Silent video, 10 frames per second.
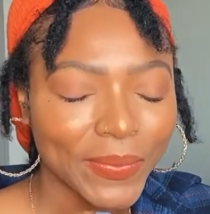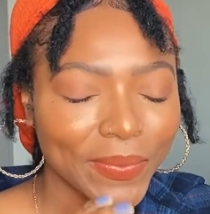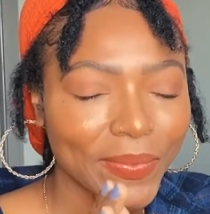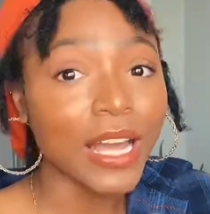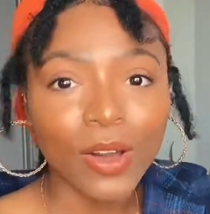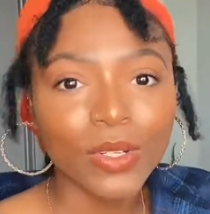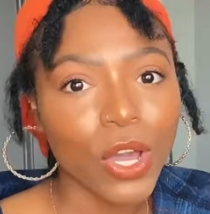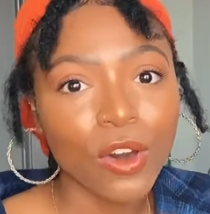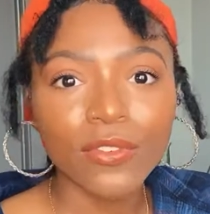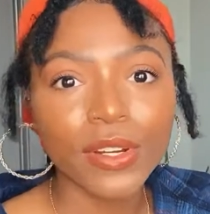Don't
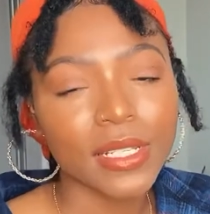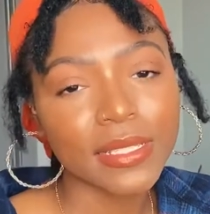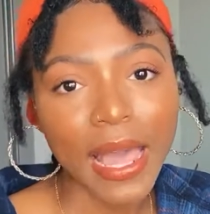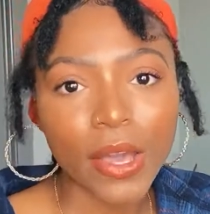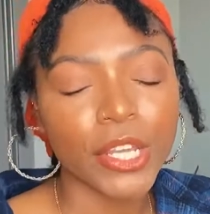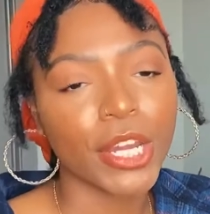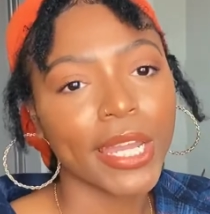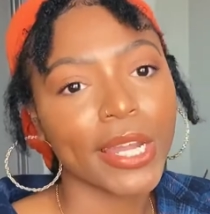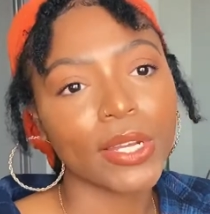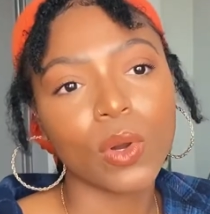over style your
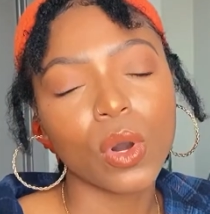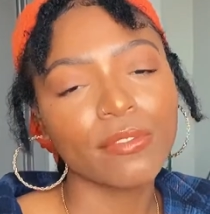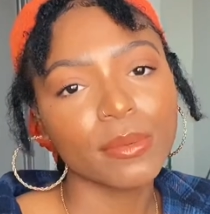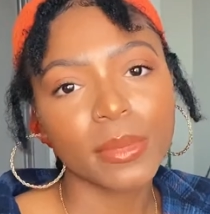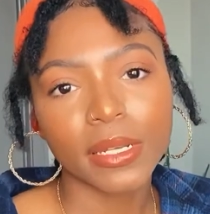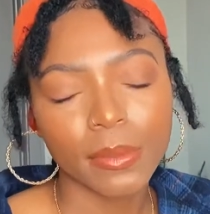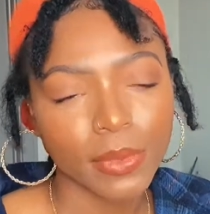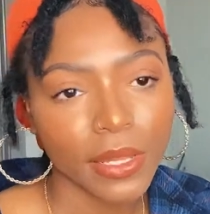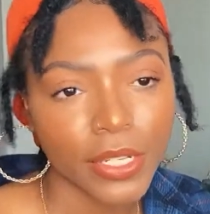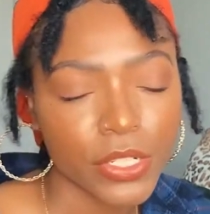hair. Don't over
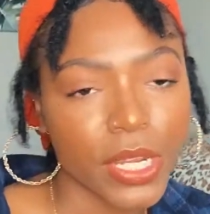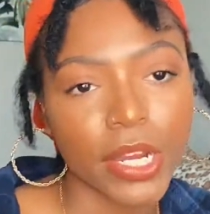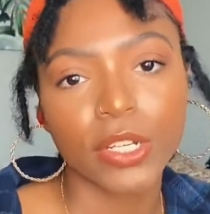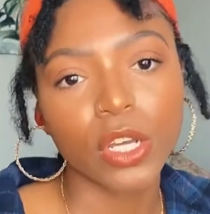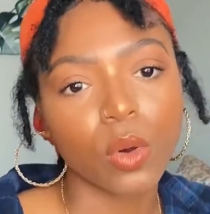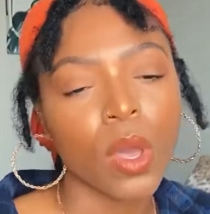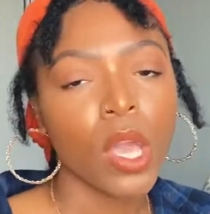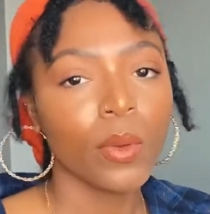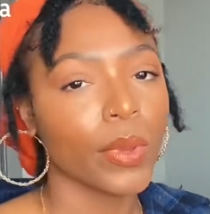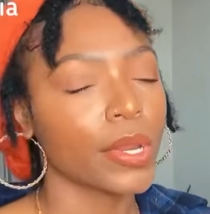manipulate your hair. Don't
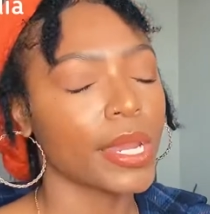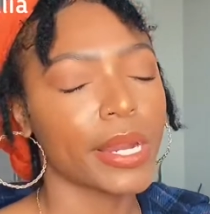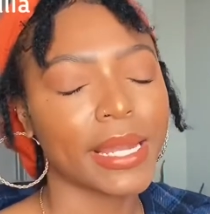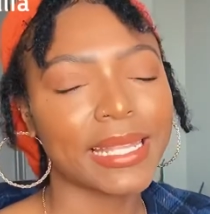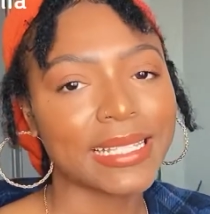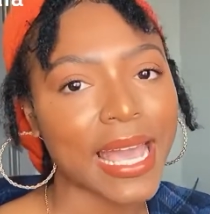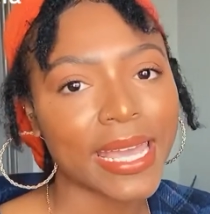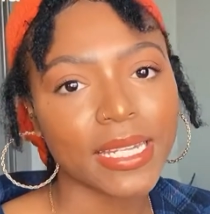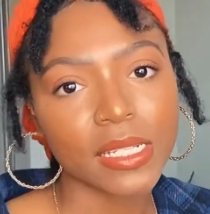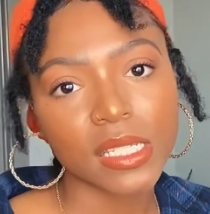wear your hair in
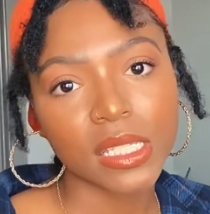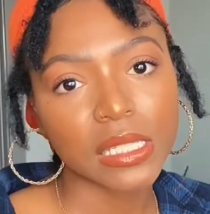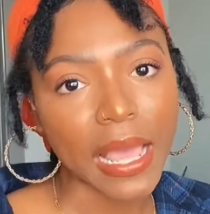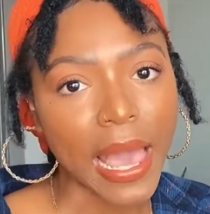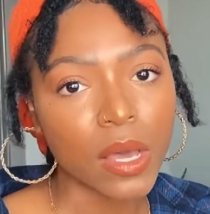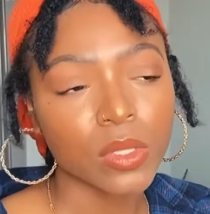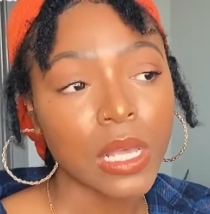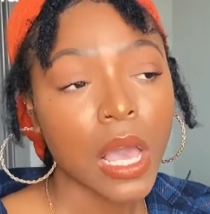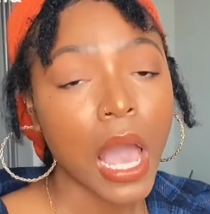tight styles.